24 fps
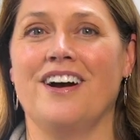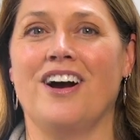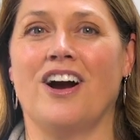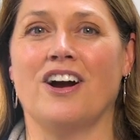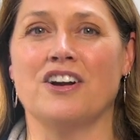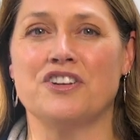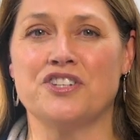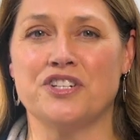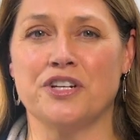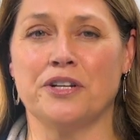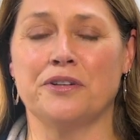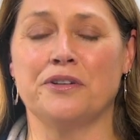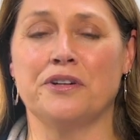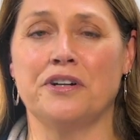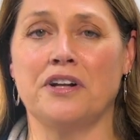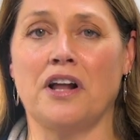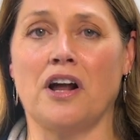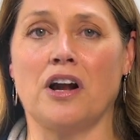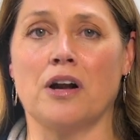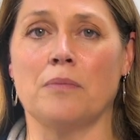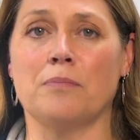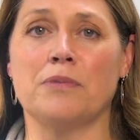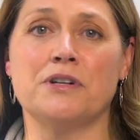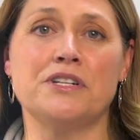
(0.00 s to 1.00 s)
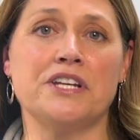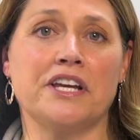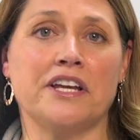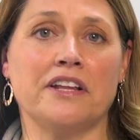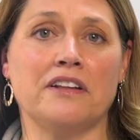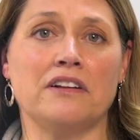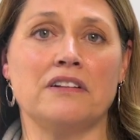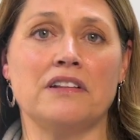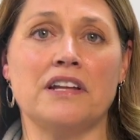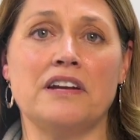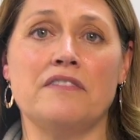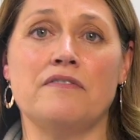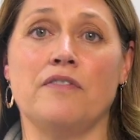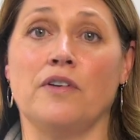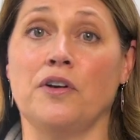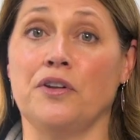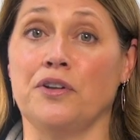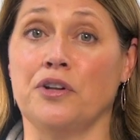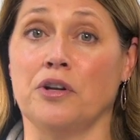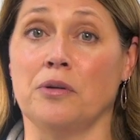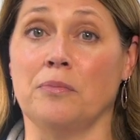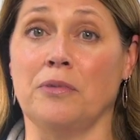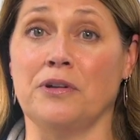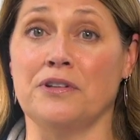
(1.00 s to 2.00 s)
Our children are particularly
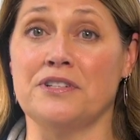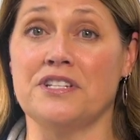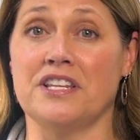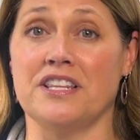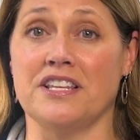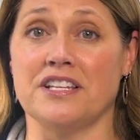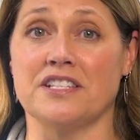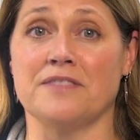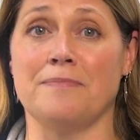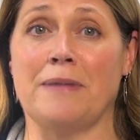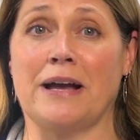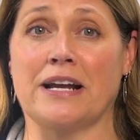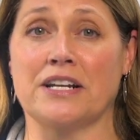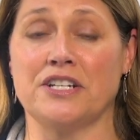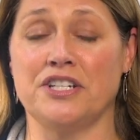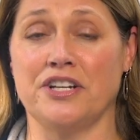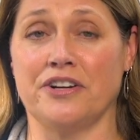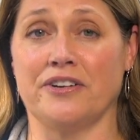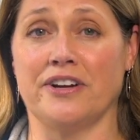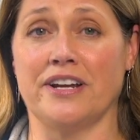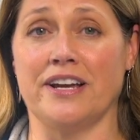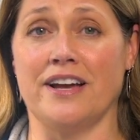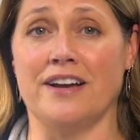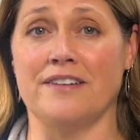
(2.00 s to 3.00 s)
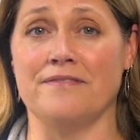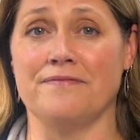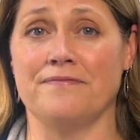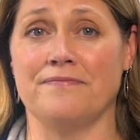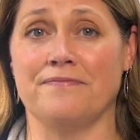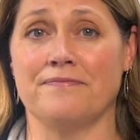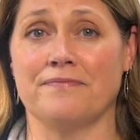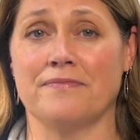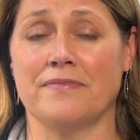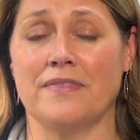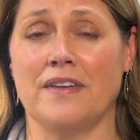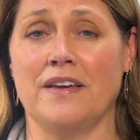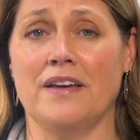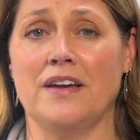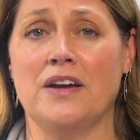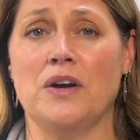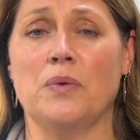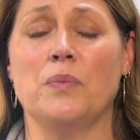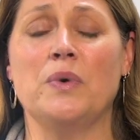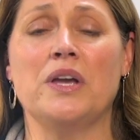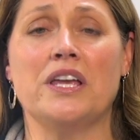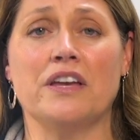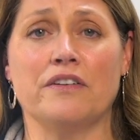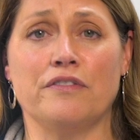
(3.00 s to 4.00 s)
vulnerable to this bacteria.
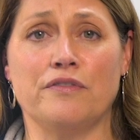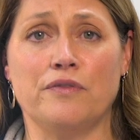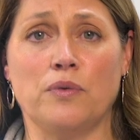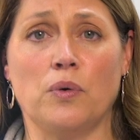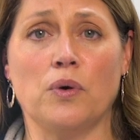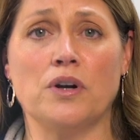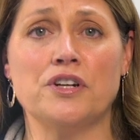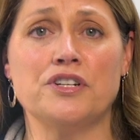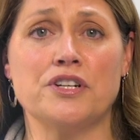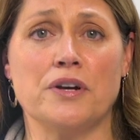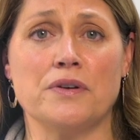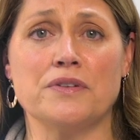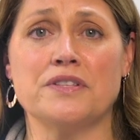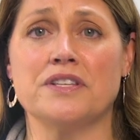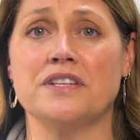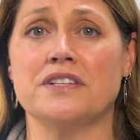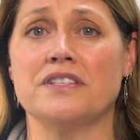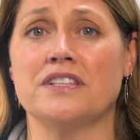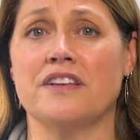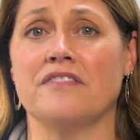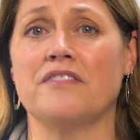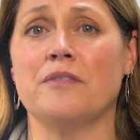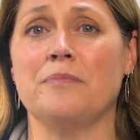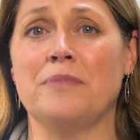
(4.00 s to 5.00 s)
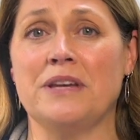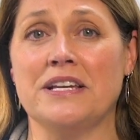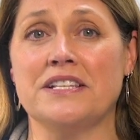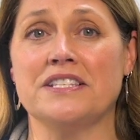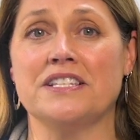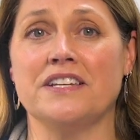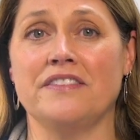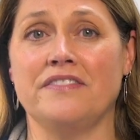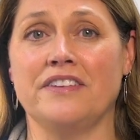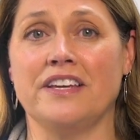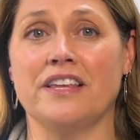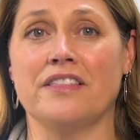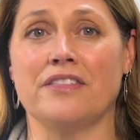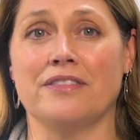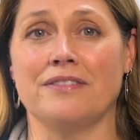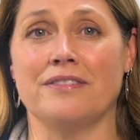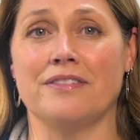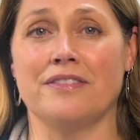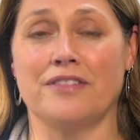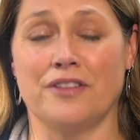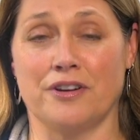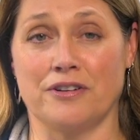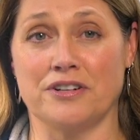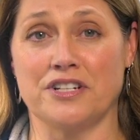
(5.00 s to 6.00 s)
We give 4 doses of the
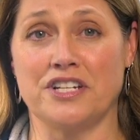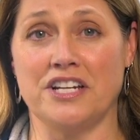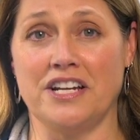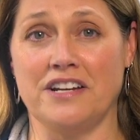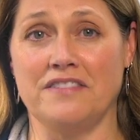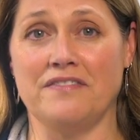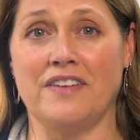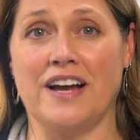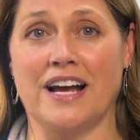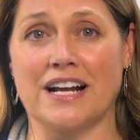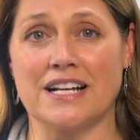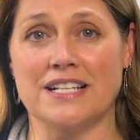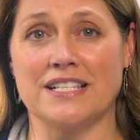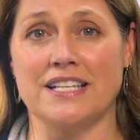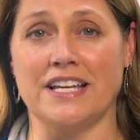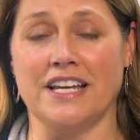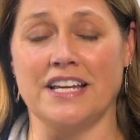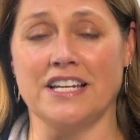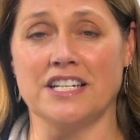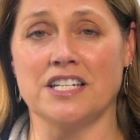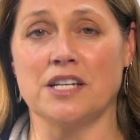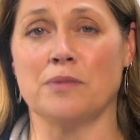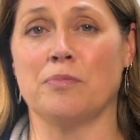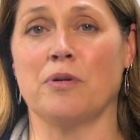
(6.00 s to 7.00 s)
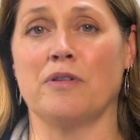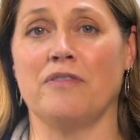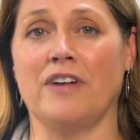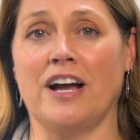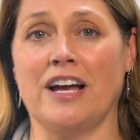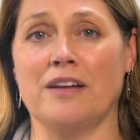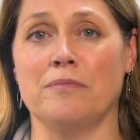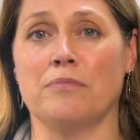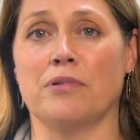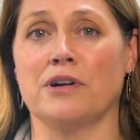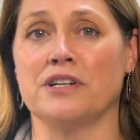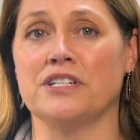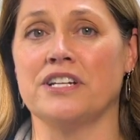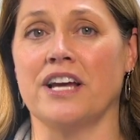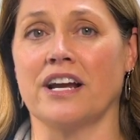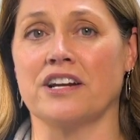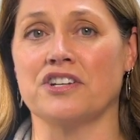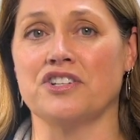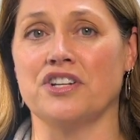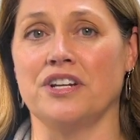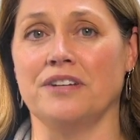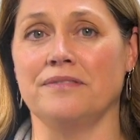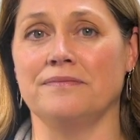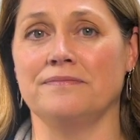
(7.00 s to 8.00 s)
PCV13 vaccine to provide
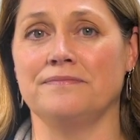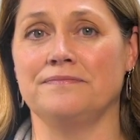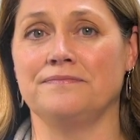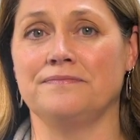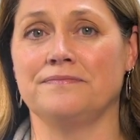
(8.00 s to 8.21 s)
protection.